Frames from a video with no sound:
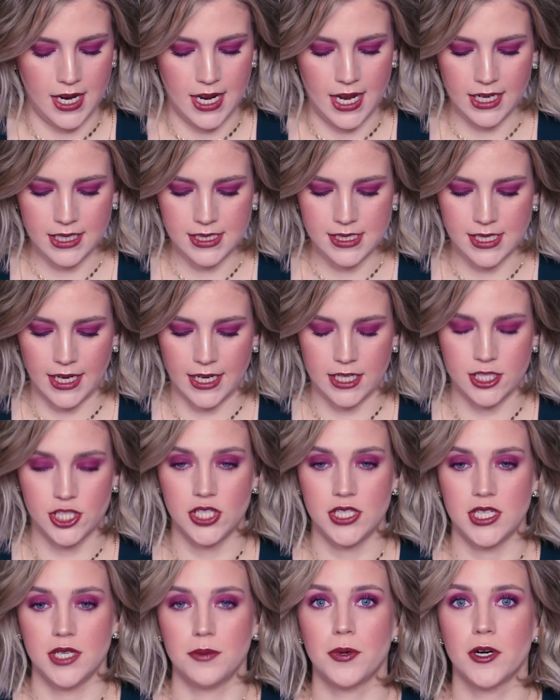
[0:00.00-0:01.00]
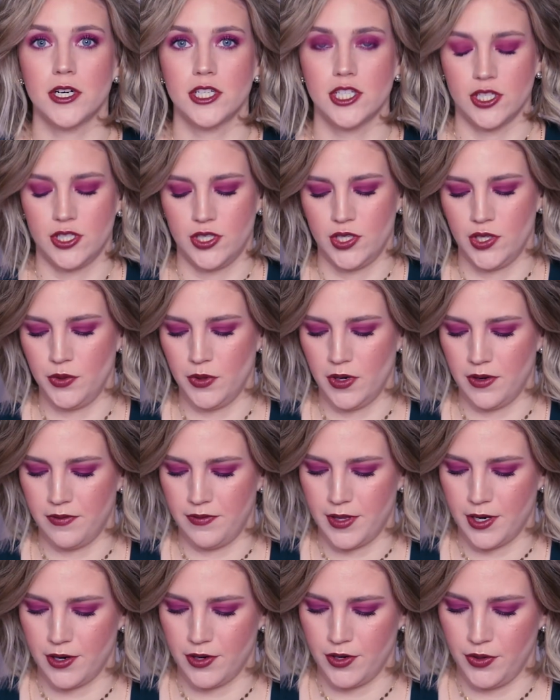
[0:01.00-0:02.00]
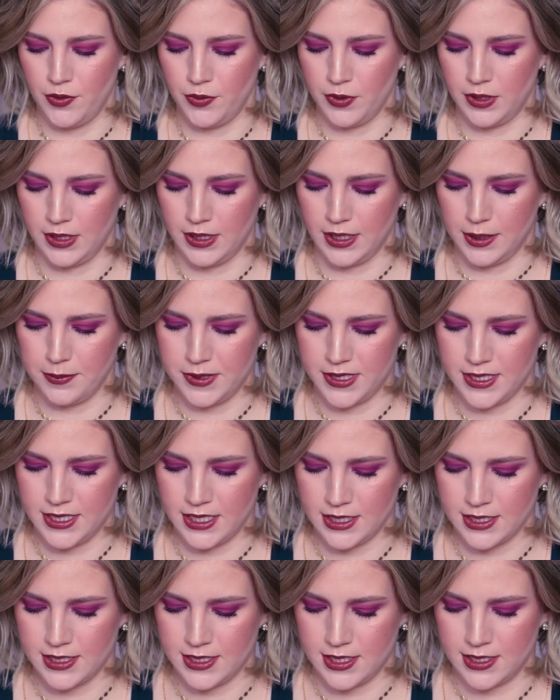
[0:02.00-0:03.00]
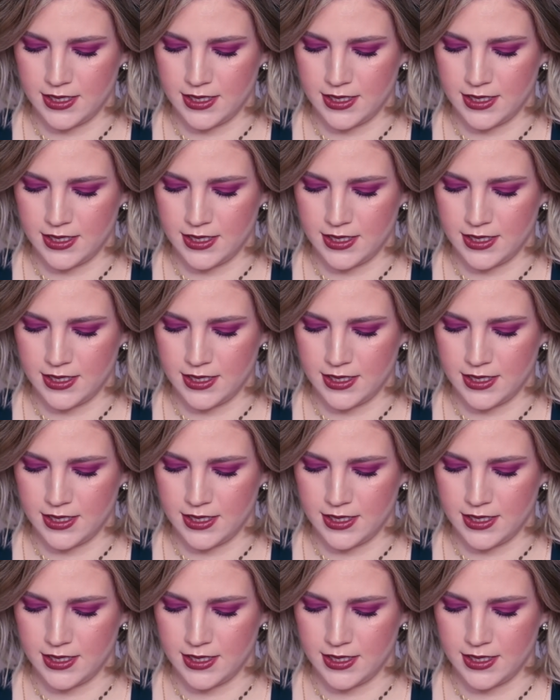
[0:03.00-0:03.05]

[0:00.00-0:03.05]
Next, I actually did purchase 2 of their new lipsticks.